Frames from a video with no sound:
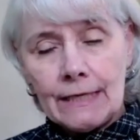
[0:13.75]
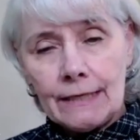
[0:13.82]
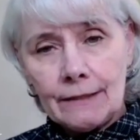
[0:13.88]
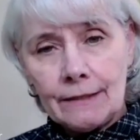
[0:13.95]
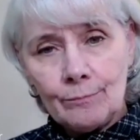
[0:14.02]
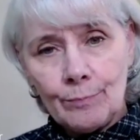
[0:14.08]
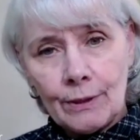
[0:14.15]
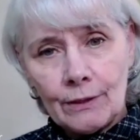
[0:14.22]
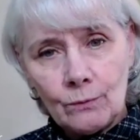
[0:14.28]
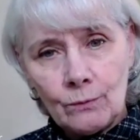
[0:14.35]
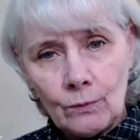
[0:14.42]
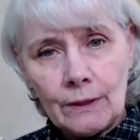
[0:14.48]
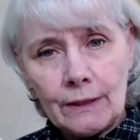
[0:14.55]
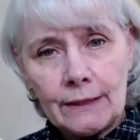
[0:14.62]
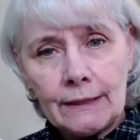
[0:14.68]
In part
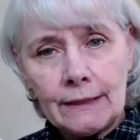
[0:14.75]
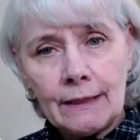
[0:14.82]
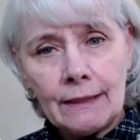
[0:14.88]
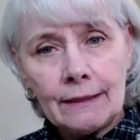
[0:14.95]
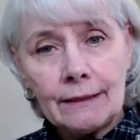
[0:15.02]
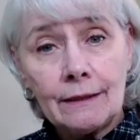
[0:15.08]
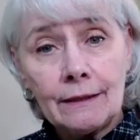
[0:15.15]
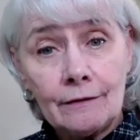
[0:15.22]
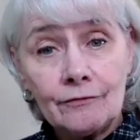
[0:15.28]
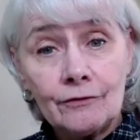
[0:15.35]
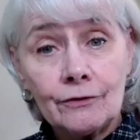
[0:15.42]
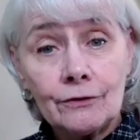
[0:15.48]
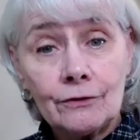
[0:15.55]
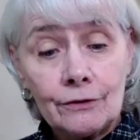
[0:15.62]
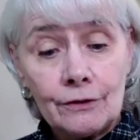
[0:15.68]
one, I
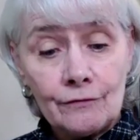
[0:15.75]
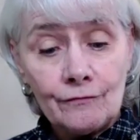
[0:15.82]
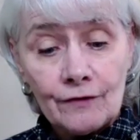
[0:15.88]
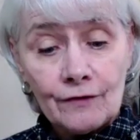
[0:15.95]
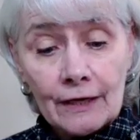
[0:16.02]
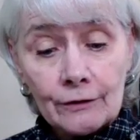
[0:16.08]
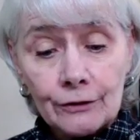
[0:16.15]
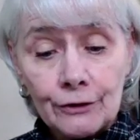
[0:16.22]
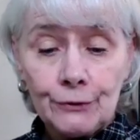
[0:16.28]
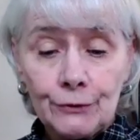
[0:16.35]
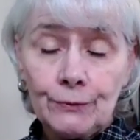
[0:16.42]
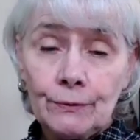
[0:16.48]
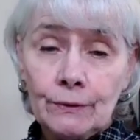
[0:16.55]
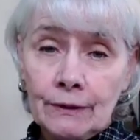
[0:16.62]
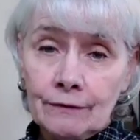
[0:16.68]
cover the
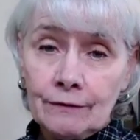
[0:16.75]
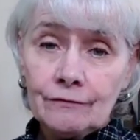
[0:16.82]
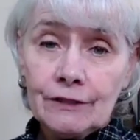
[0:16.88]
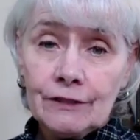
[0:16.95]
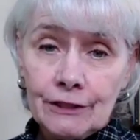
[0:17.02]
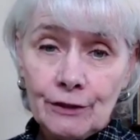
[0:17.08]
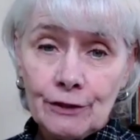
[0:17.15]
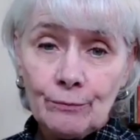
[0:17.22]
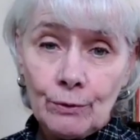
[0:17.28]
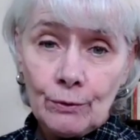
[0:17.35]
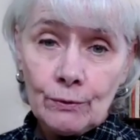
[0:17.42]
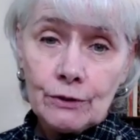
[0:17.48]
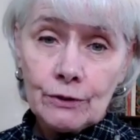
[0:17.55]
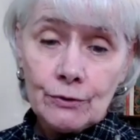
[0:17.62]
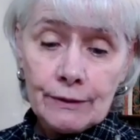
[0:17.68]
value of teaching
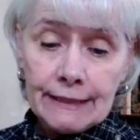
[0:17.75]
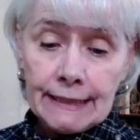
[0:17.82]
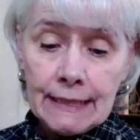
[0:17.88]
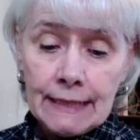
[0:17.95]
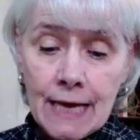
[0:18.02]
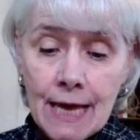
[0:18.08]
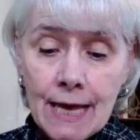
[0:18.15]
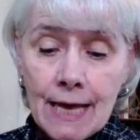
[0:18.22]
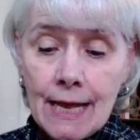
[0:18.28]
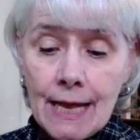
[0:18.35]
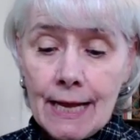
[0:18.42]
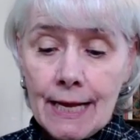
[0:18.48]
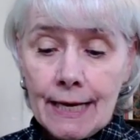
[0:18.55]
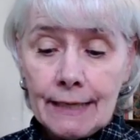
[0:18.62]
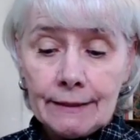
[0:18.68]
poetry
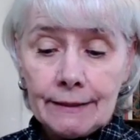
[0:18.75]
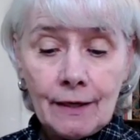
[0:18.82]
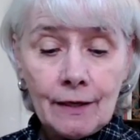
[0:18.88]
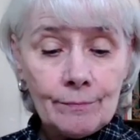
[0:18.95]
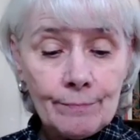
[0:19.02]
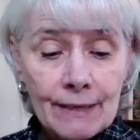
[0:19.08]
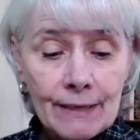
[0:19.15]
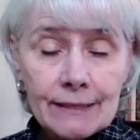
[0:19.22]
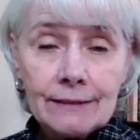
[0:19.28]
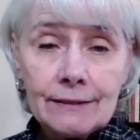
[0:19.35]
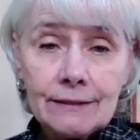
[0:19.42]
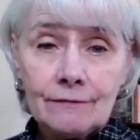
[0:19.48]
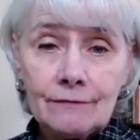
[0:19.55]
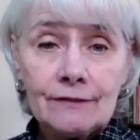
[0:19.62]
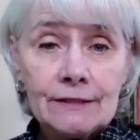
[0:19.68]
and our
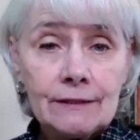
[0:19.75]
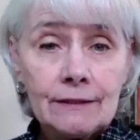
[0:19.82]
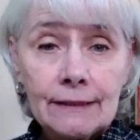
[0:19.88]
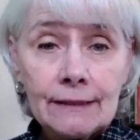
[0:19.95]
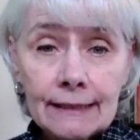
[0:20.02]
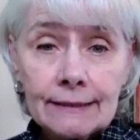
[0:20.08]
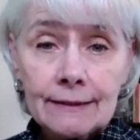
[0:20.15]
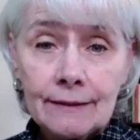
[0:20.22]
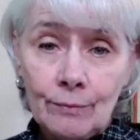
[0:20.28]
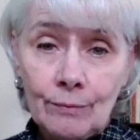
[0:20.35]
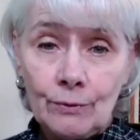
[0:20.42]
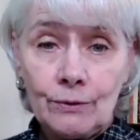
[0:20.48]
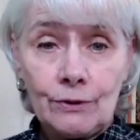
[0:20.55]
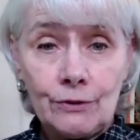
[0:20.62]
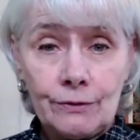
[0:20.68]
methods of selecting
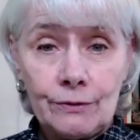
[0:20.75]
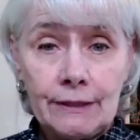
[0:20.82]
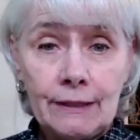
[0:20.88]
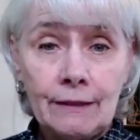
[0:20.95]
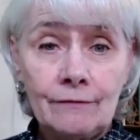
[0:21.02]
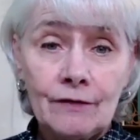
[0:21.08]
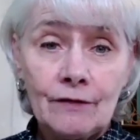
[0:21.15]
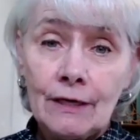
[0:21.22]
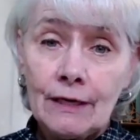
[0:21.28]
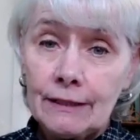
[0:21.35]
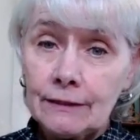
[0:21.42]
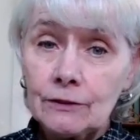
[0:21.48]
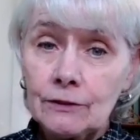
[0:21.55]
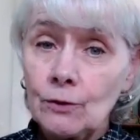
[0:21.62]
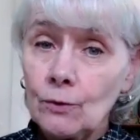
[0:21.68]
poetry of the
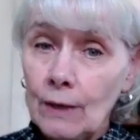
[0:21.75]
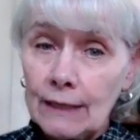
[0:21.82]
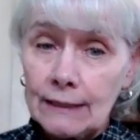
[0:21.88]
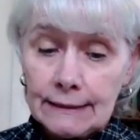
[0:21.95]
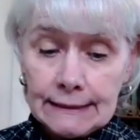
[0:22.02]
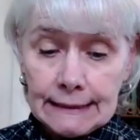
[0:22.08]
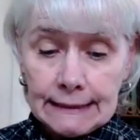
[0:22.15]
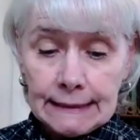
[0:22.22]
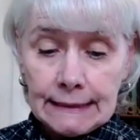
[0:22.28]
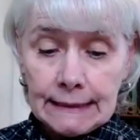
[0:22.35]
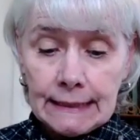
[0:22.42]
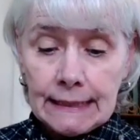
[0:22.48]
highest quality.